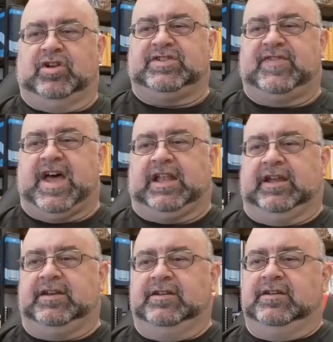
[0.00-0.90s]
when it
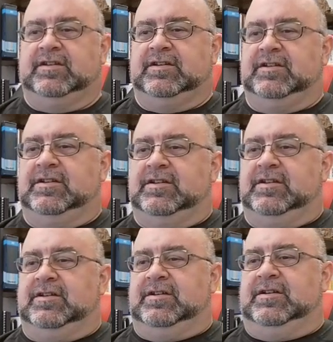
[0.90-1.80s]
comes to things
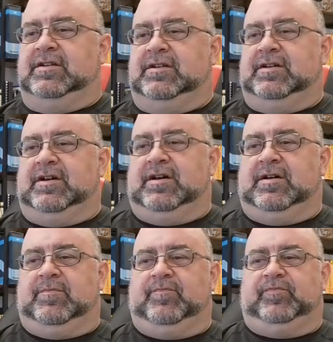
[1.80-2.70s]
like machine
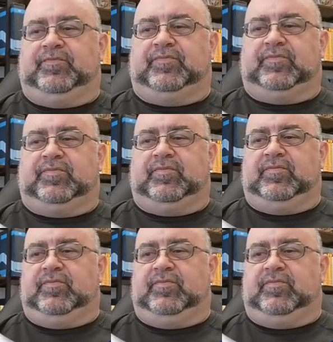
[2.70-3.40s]
learning and AI,